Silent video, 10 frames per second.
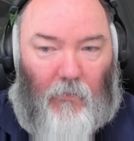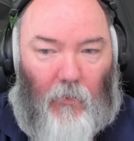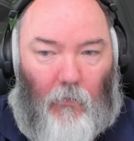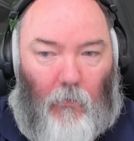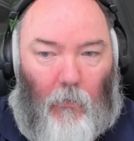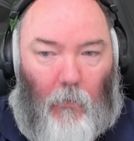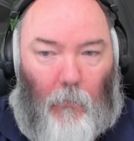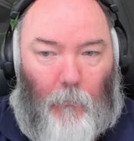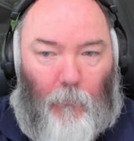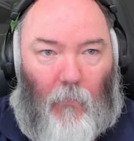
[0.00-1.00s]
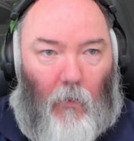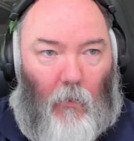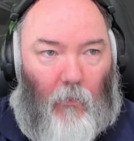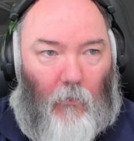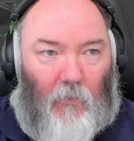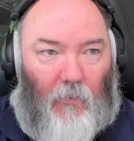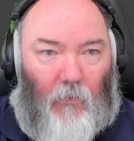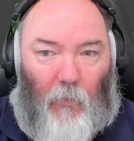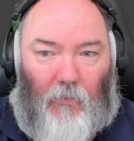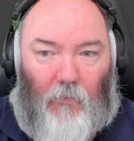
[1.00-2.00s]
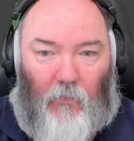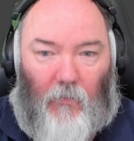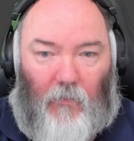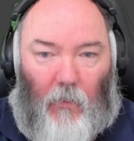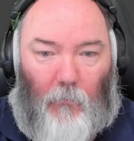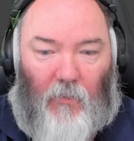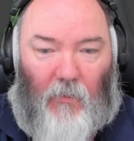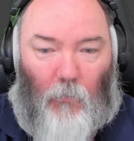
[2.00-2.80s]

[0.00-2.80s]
good to see. The rest of the dimensions are the same,